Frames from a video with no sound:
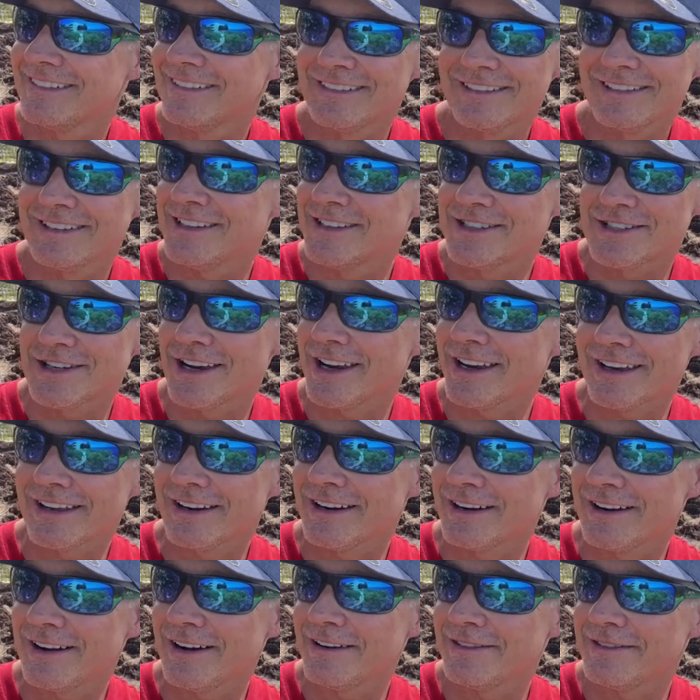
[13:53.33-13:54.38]
She's shaking
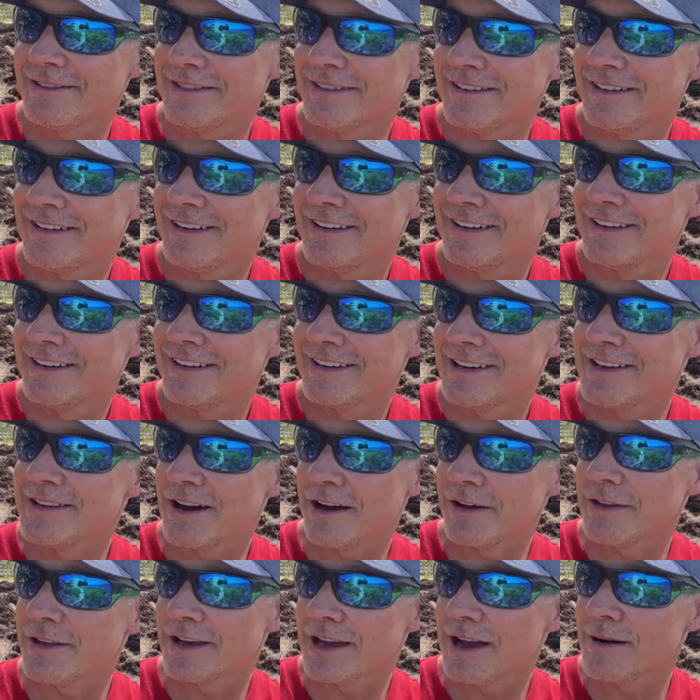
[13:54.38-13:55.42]
it off.
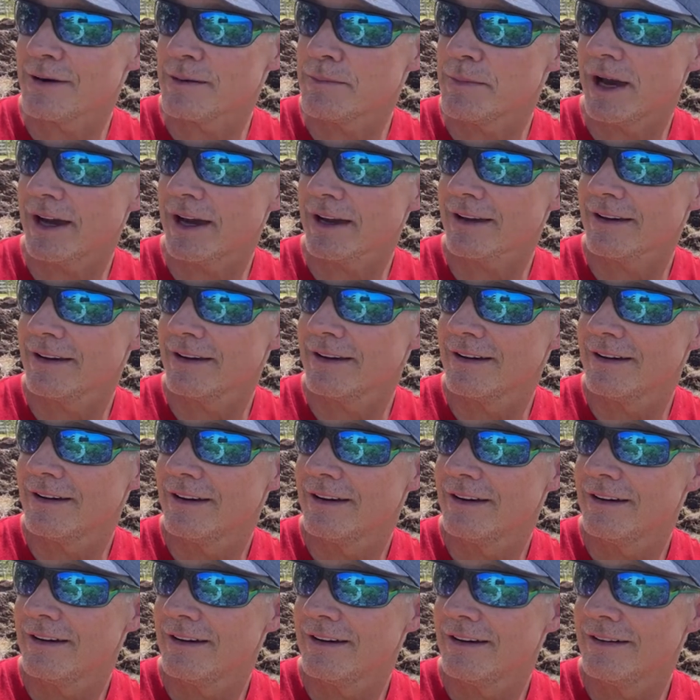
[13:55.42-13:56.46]
Are they coming back?
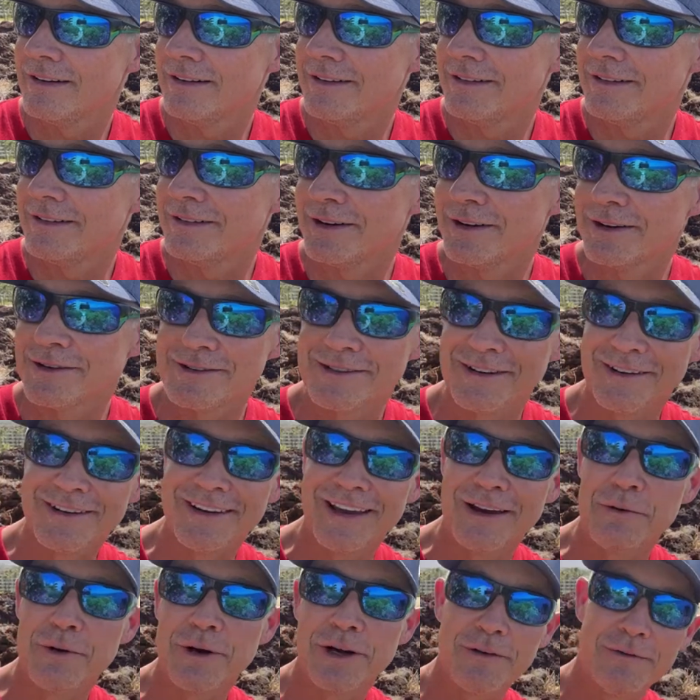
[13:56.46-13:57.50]
Who knows?
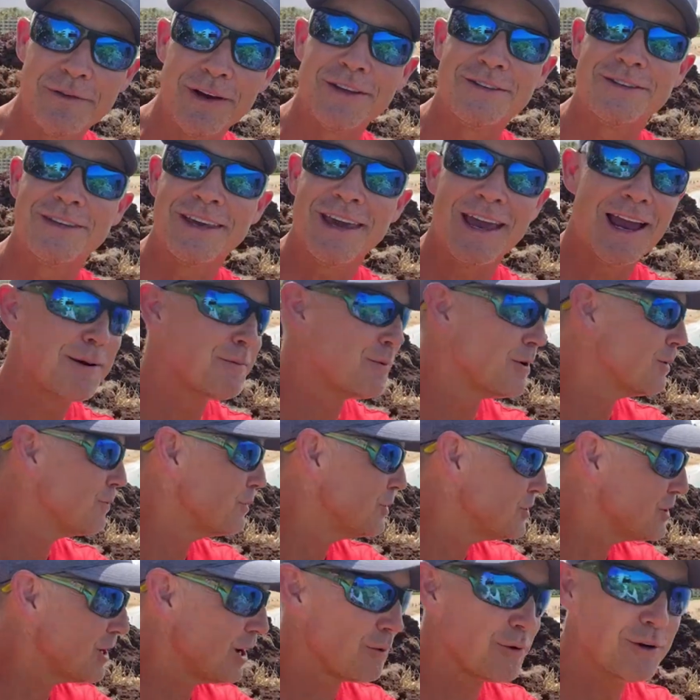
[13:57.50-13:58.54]
Okay, we're gonna fix the camera. We
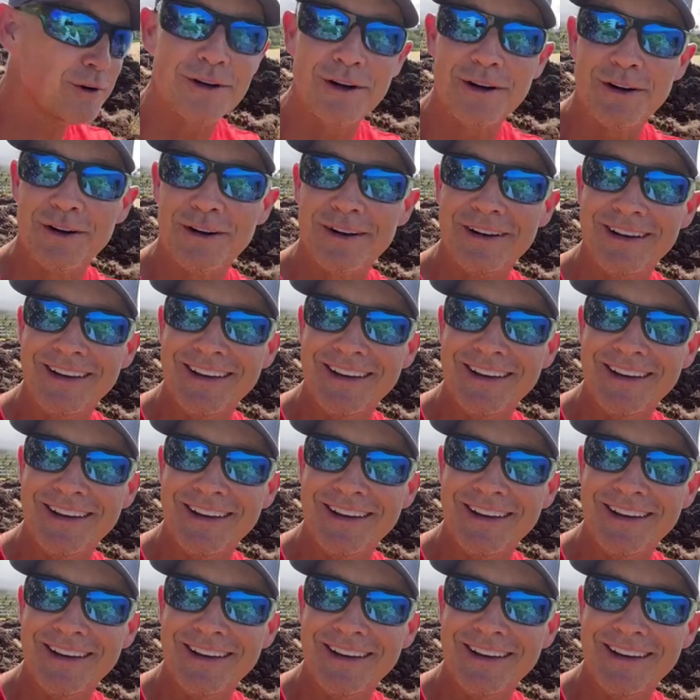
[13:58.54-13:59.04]
shall return.